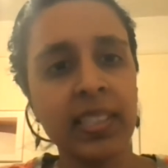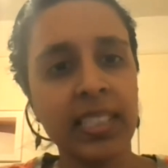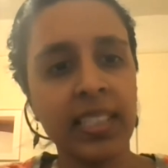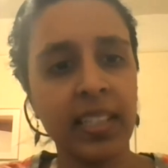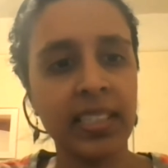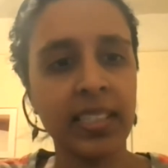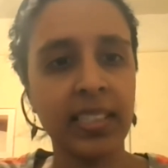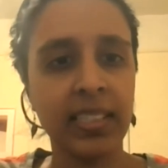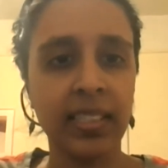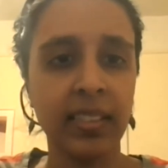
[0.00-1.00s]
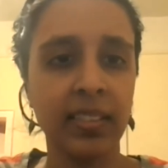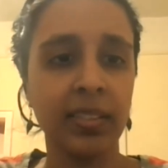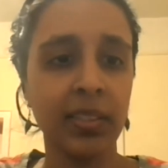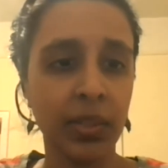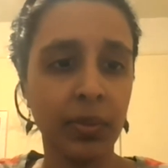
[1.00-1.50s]
CICC
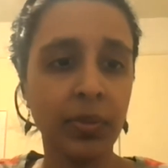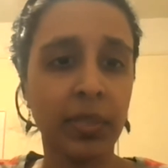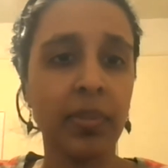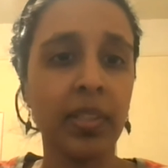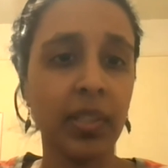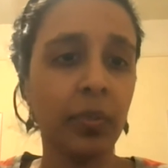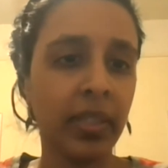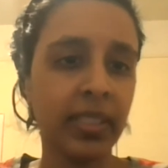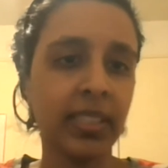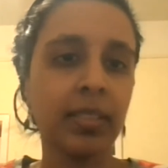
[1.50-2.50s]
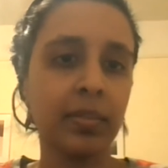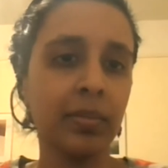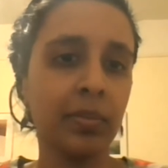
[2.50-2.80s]
do, some of the US